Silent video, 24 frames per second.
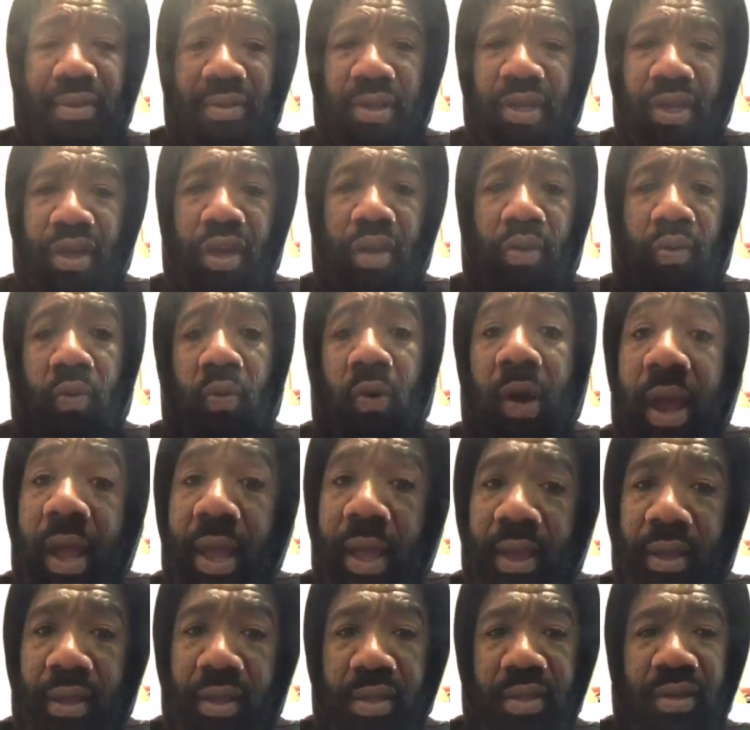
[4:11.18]
Nigga,
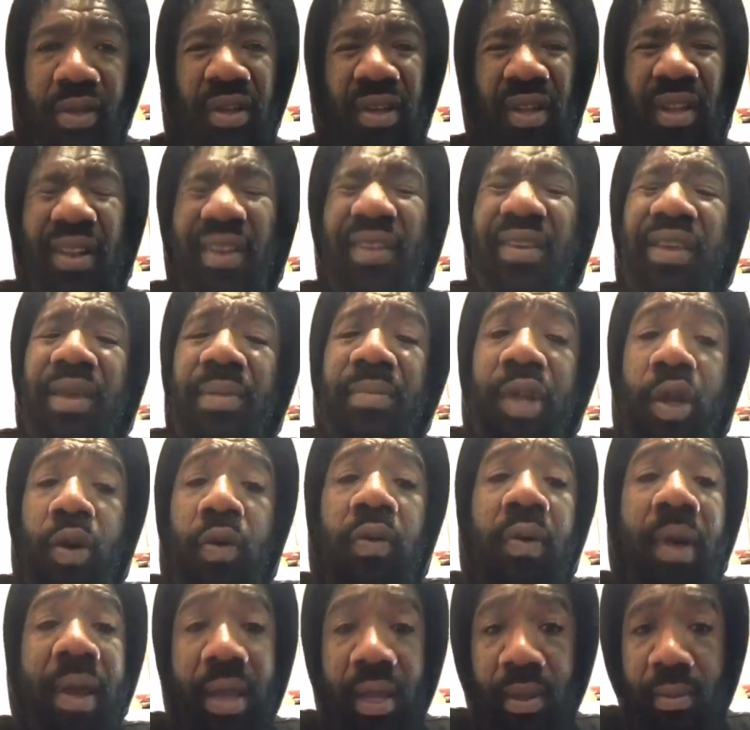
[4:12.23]
rack. Give me a
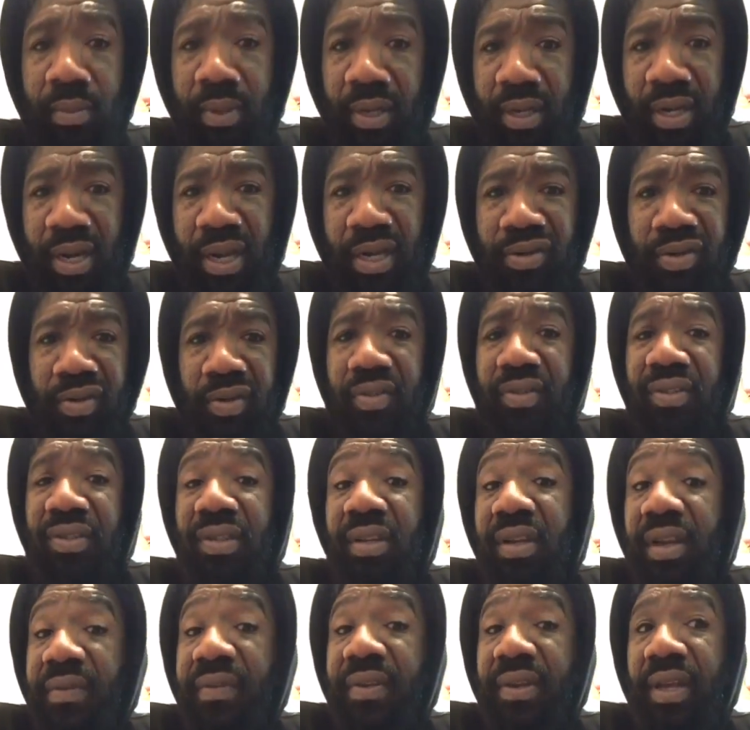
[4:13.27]
rack, blood. I do your
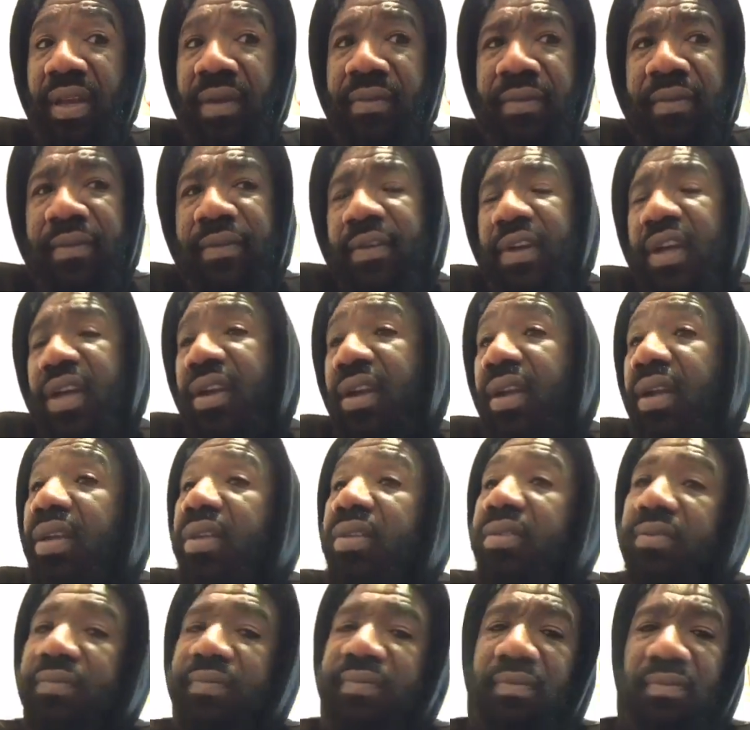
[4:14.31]
shit every day for 5 days.
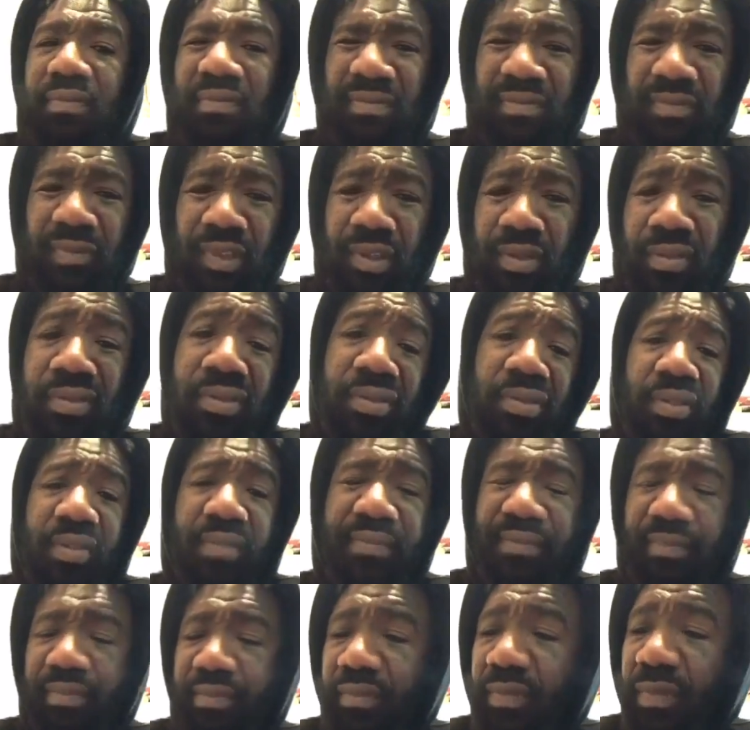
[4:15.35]
Queen Street.
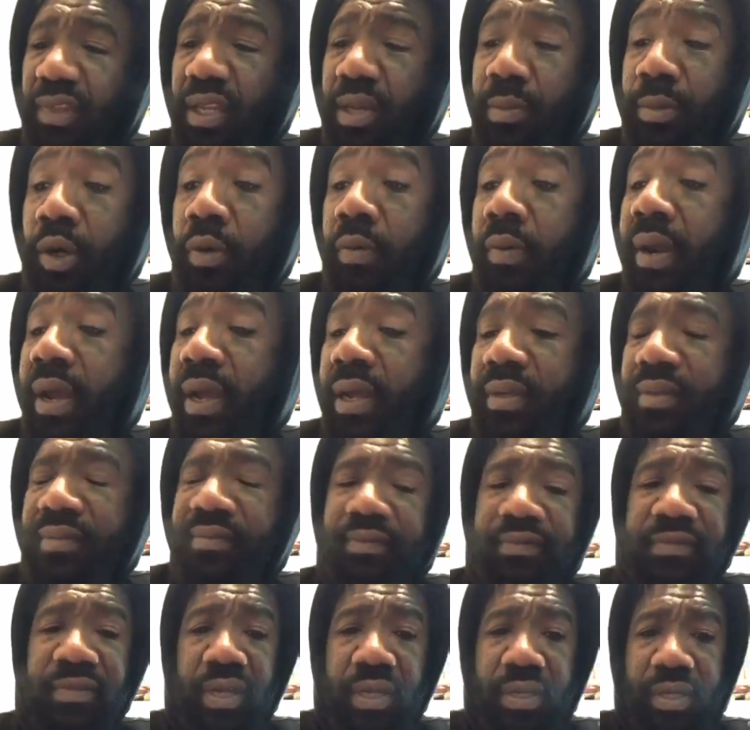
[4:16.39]
Give me a rack.
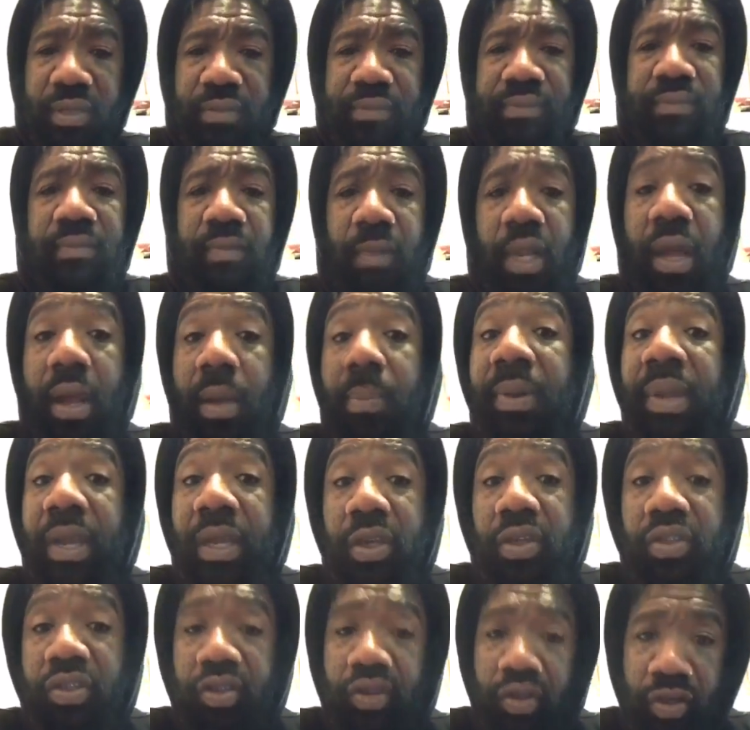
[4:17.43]
Fuck it. I'll play
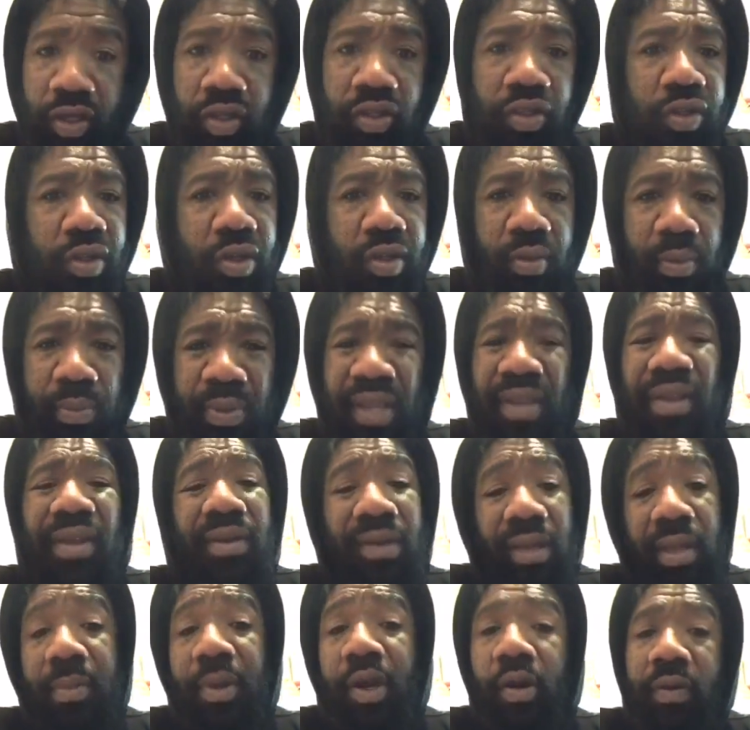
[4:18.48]
your song. Your song will be,
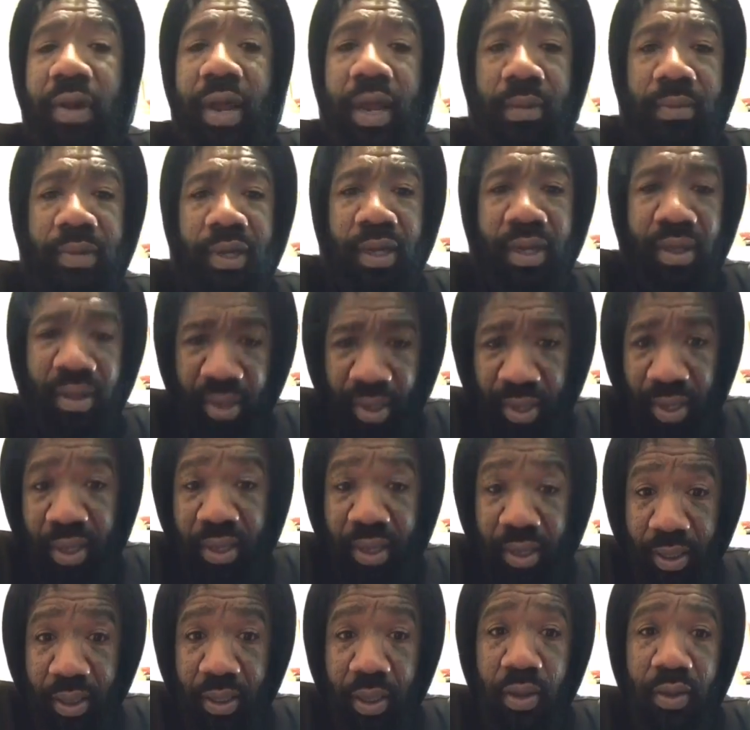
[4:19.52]
give me a rack, blood.
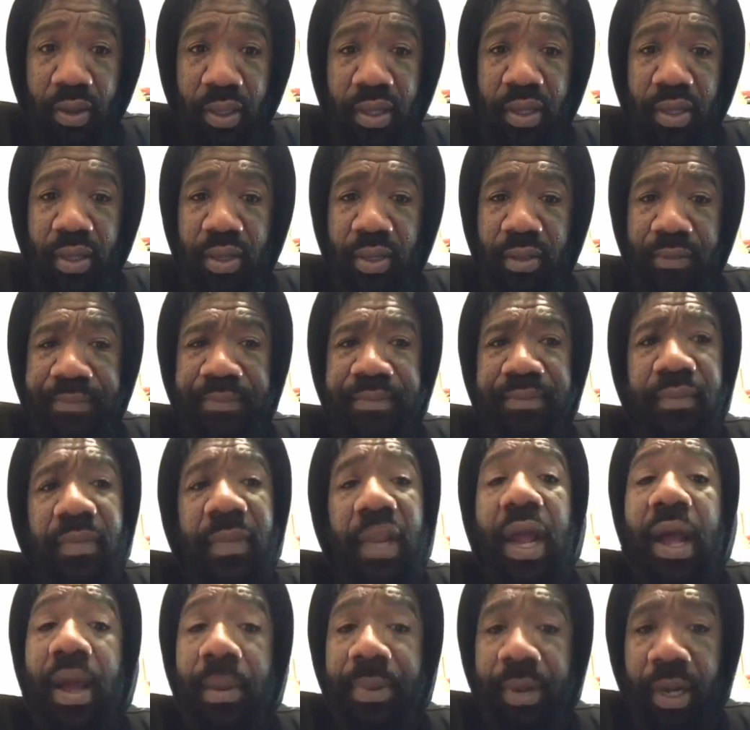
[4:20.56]
And your,
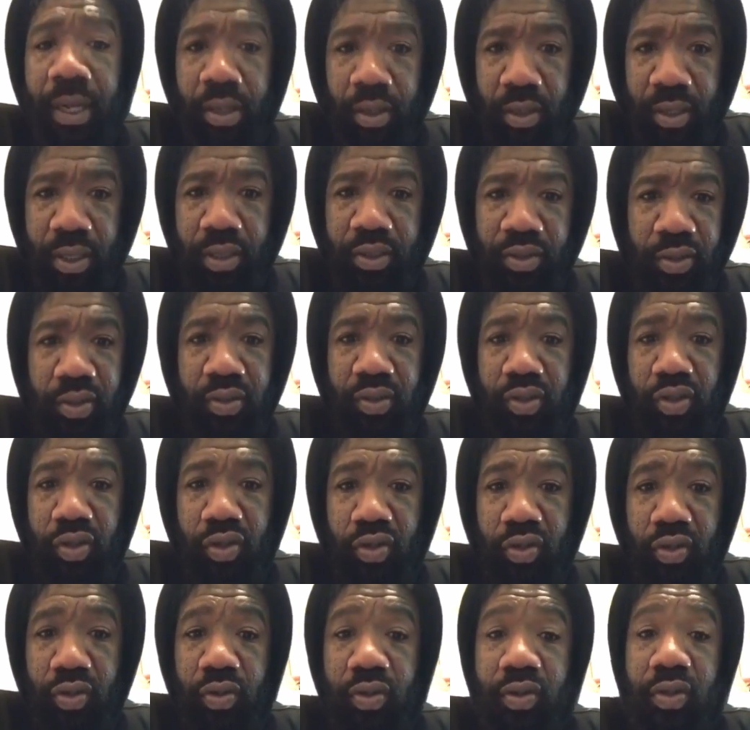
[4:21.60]
I'll play your intro
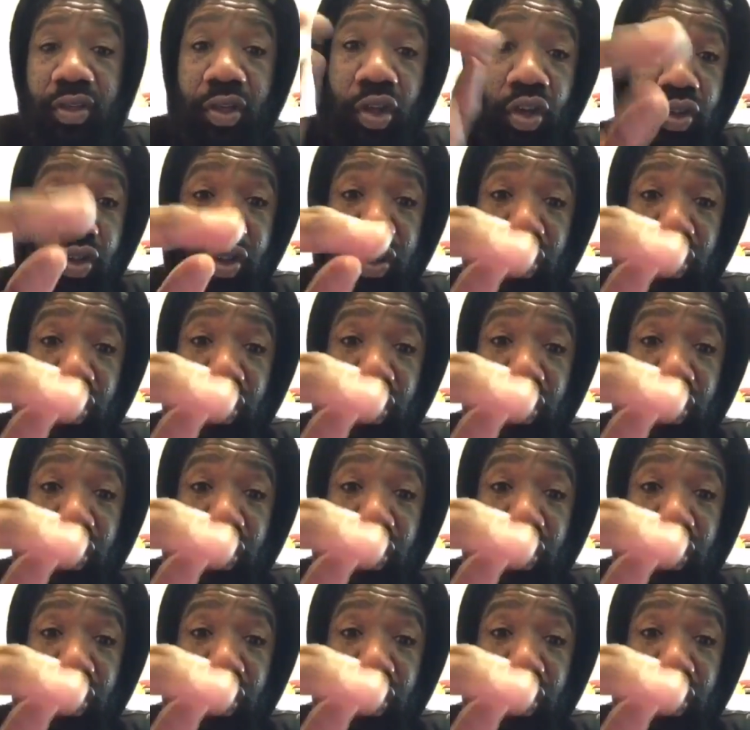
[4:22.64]
song. Your